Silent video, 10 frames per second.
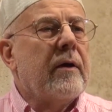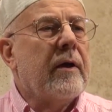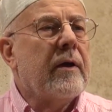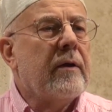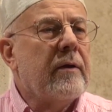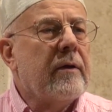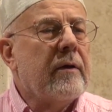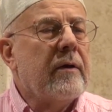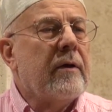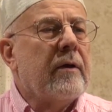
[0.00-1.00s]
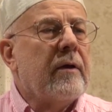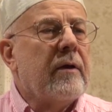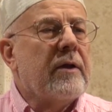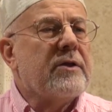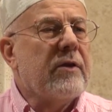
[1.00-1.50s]
in
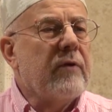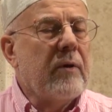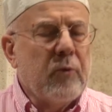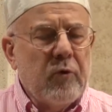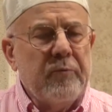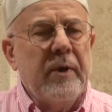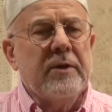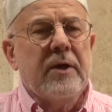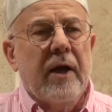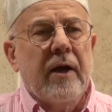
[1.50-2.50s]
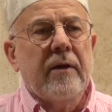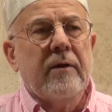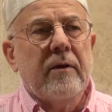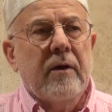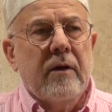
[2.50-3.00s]
the civil movement
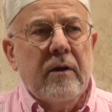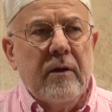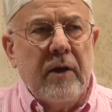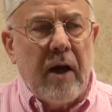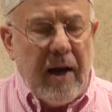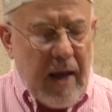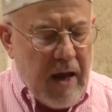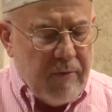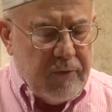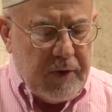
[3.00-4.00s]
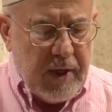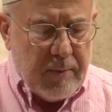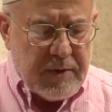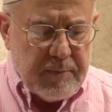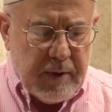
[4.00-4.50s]
and the I have
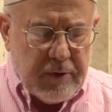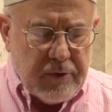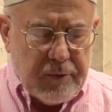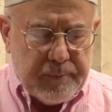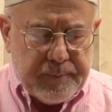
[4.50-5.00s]
dreams speech.